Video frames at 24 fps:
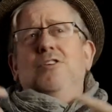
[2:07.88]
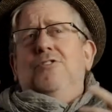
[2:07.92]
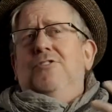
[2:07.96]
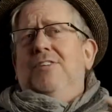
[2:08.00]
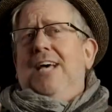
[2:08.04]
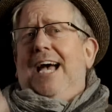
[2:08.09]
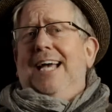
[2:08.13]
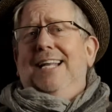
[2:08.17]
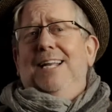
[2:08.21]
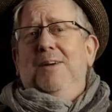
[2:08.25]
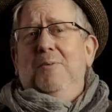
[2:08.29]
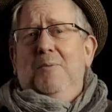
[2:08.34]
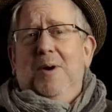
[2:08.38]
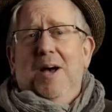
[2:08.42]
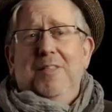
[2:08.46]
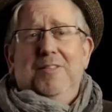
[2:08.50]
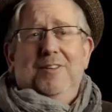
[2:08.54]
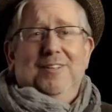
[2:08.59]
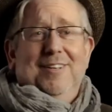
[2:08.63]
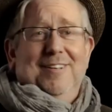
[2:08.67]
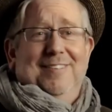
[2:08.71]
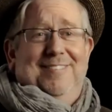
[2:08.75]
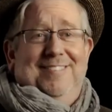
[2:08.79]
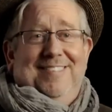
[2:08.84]
deciding
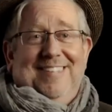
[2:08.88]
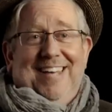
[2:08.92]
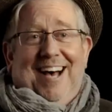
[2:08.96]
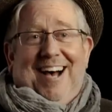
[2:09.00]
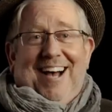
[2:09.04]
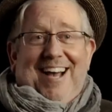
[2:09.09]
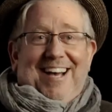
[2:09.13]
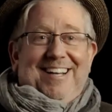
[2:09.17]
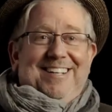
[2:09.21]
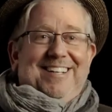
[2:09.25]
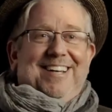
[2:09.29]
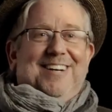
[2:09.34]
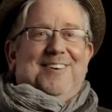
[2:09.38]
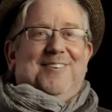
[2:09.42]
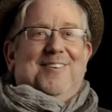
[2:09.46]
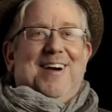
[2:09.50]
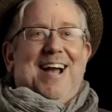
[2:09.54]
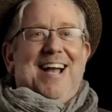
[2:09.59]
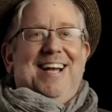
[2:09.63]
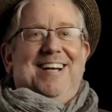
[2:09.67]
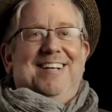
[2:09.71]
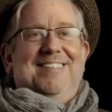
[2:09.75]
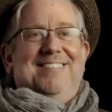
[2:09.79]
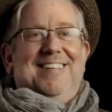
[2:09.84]
whether to sign the
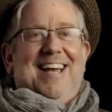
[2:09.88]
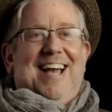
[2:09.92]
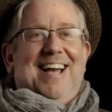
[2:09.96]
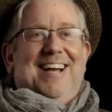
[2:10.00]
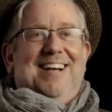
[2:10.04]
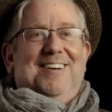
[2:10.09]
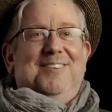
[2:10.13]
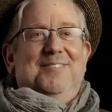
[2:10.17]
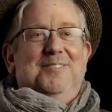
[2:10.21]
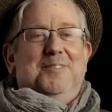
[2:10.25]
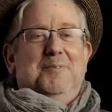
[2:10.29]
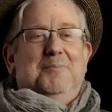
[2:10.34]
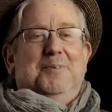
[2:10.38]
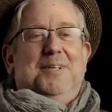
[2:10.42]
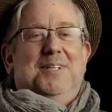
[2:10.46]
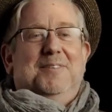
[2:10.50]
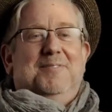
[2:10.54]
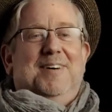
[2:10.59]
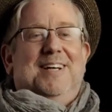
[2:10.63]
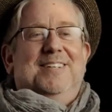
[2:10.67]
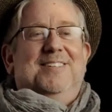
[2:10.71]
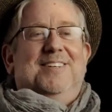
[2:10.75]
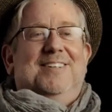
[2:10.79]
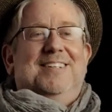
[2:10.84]
orangutan to put
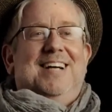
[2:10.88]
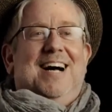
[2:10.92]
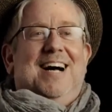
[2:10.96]
him under